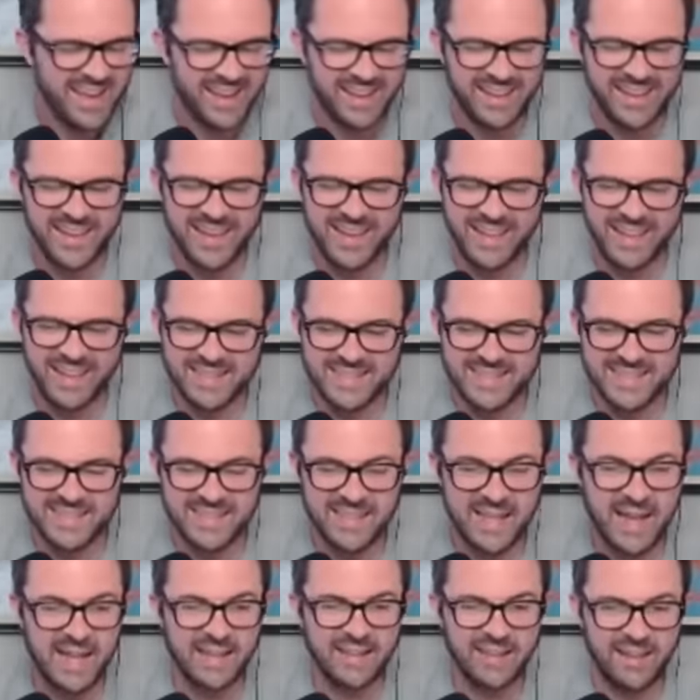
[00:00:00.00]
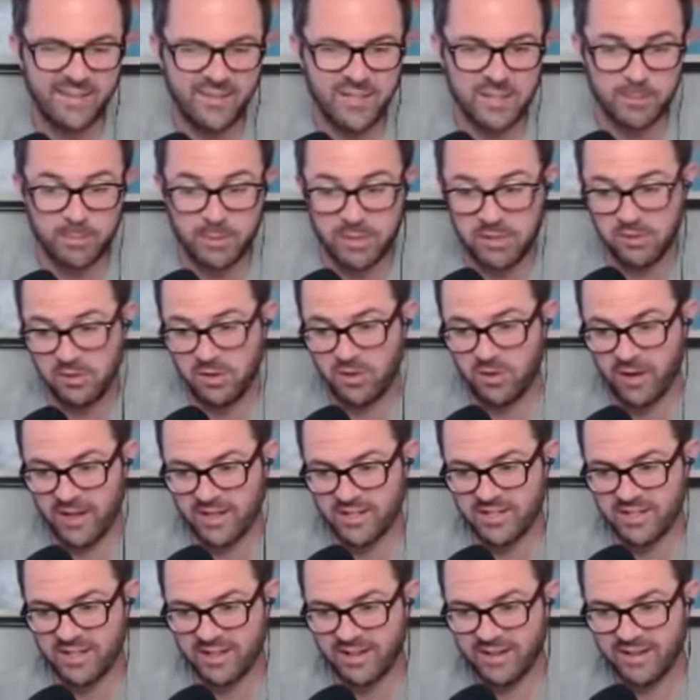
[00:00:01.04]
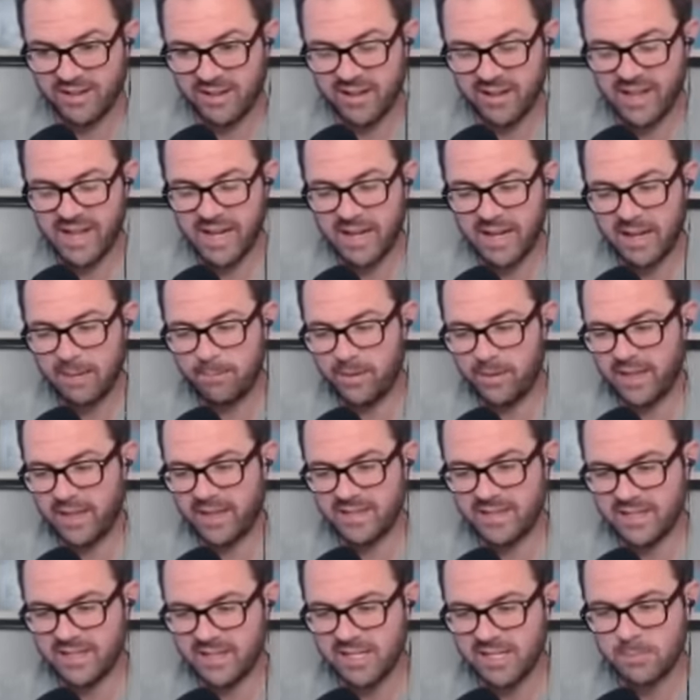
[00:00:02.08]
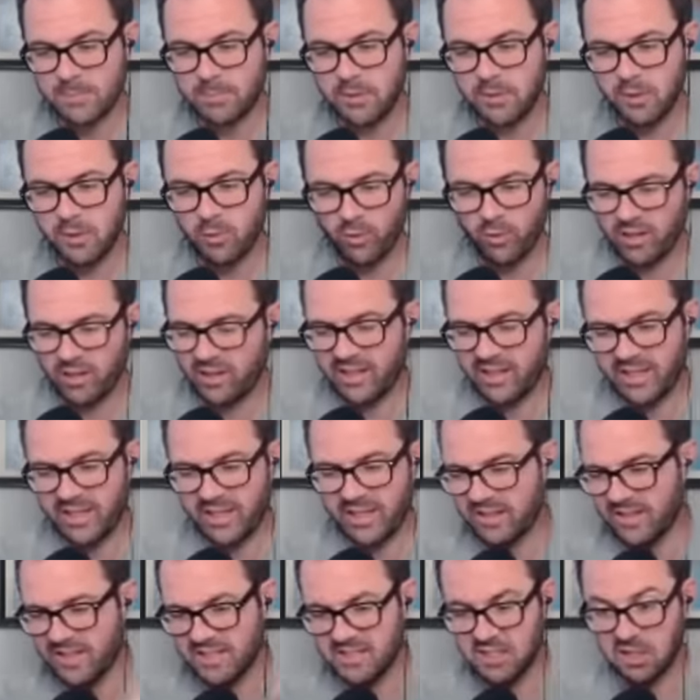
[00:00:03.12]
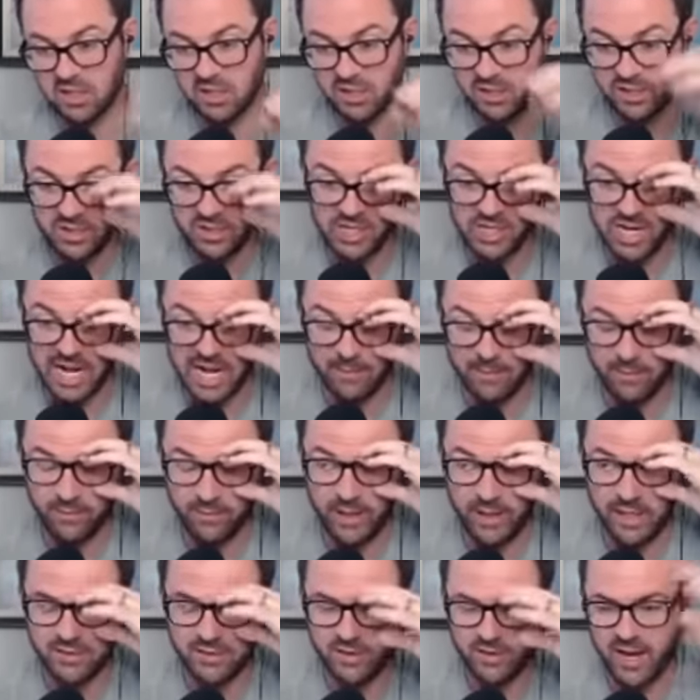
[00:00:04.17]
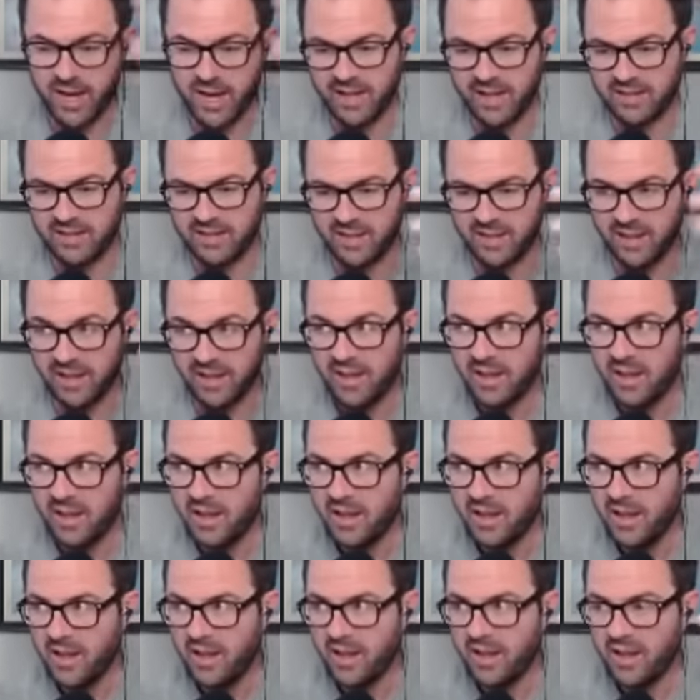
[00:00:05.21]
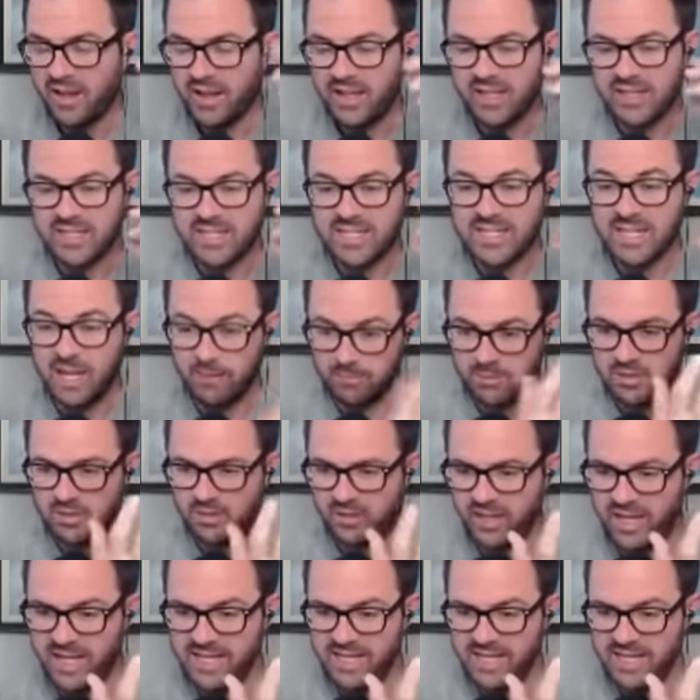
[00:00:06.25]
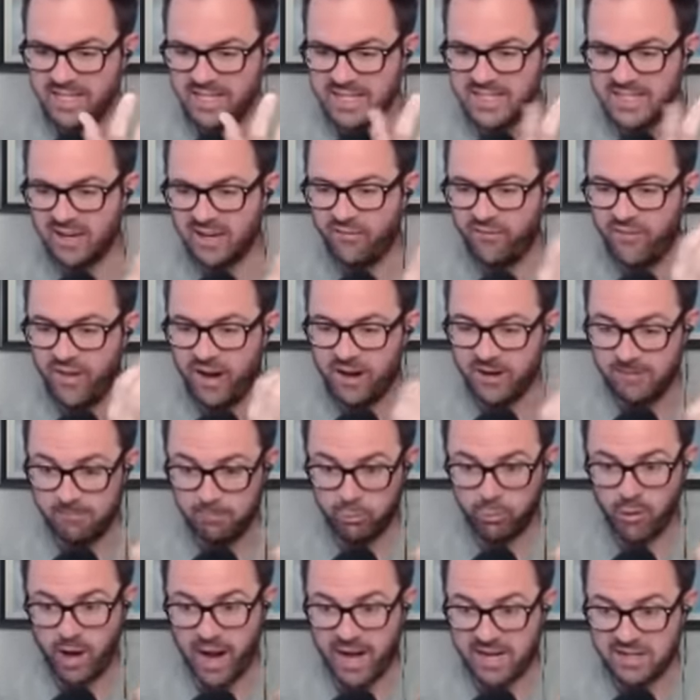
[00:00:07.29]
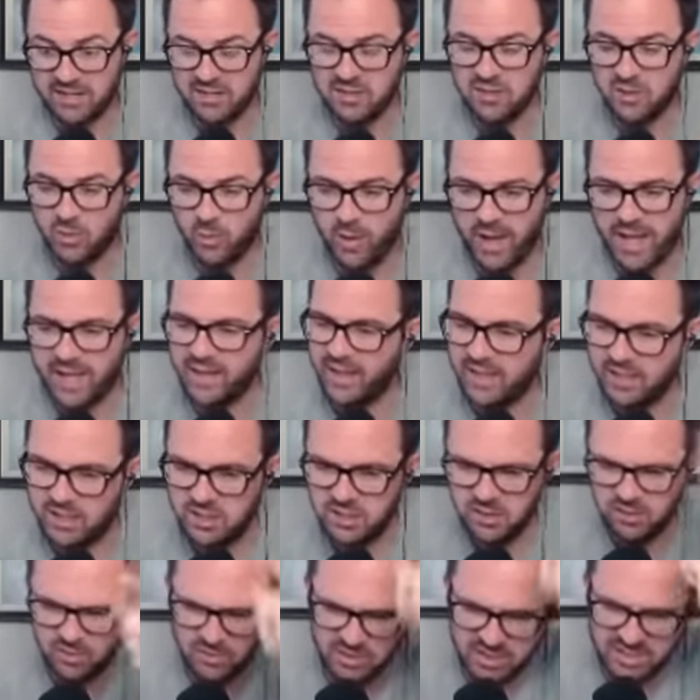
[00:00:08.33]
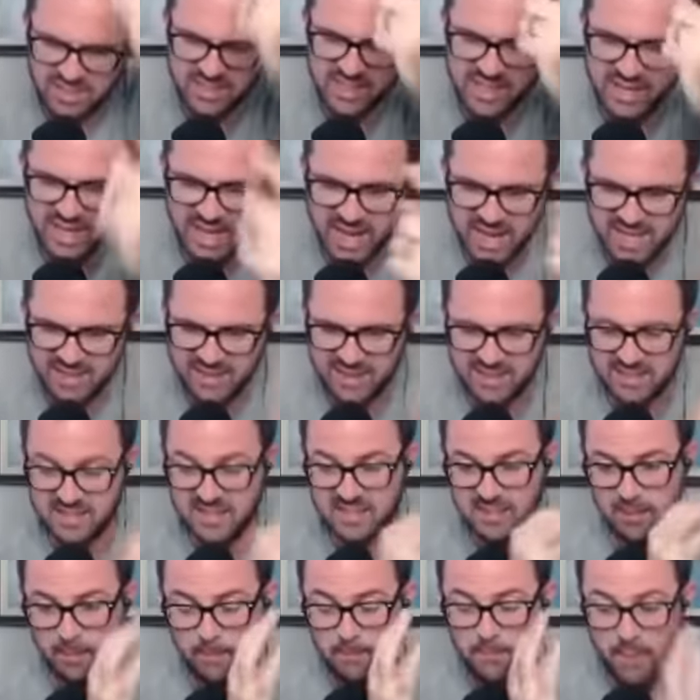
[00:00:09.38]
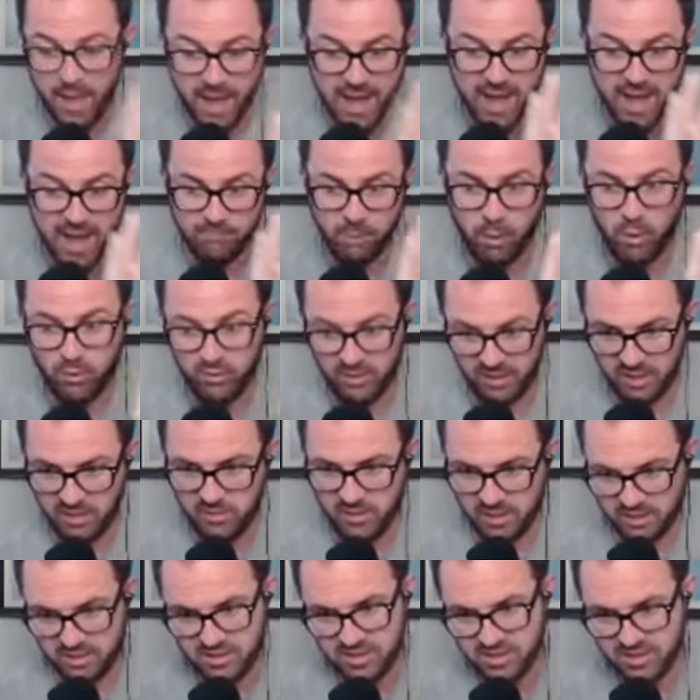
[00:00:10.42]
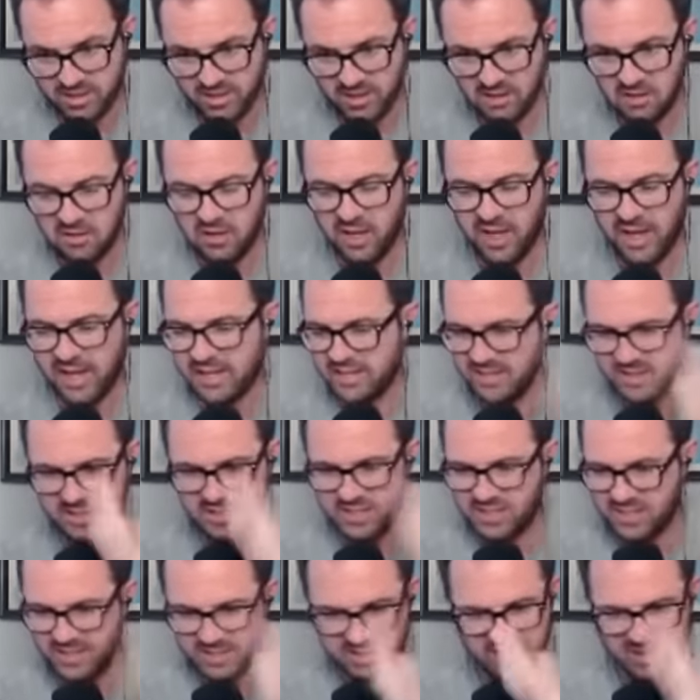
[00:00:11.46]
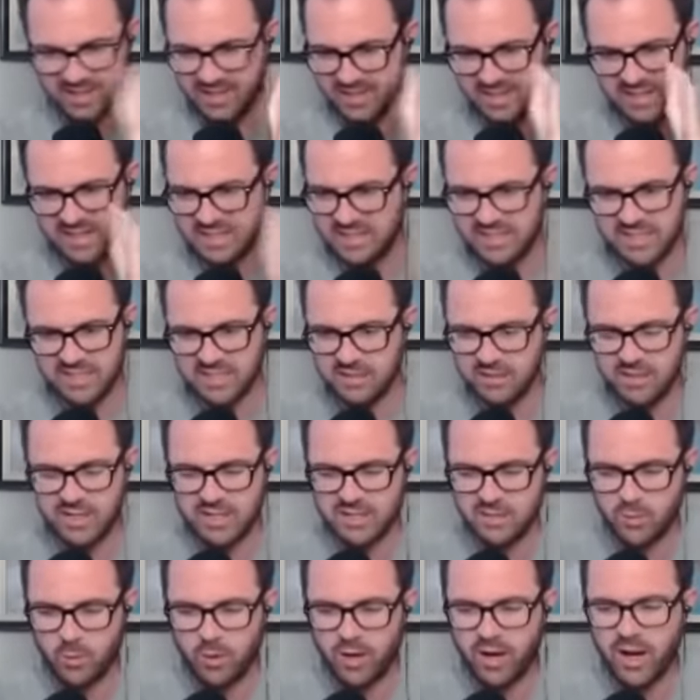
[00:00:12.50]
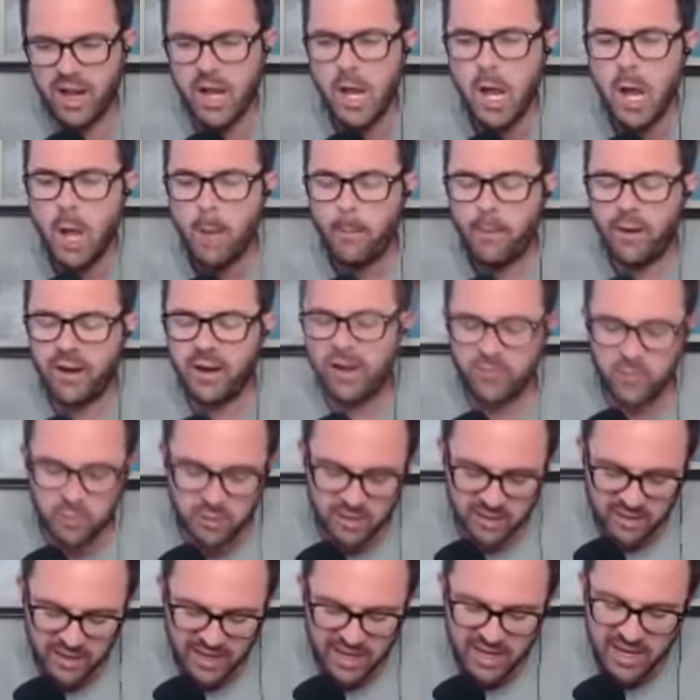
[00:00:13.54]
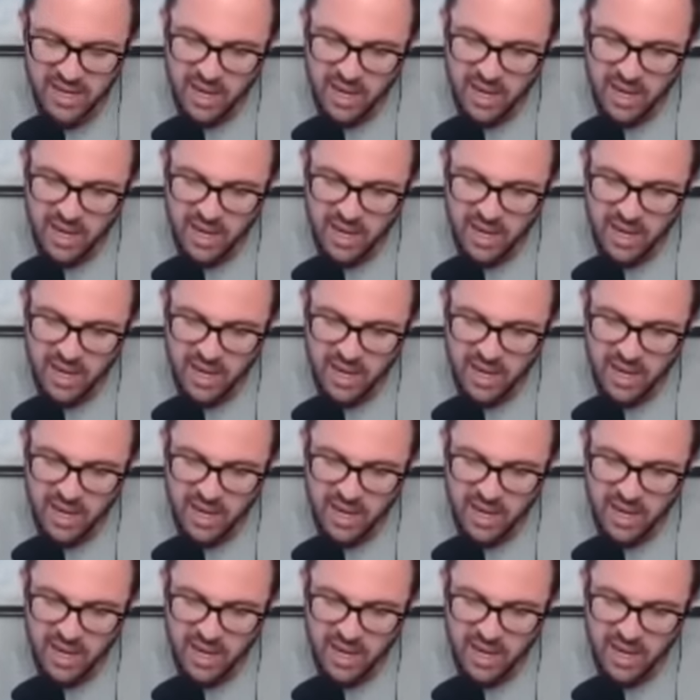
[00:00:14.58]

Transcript: Yeah, this is I love this Pew question. Like sometimes Pew really does a good job of like trying to conceptualize this in a very practical way. Like, do you dislike atheists is a bad polling question. Okay. Cause it just, it, it just doesn't work. But if you can like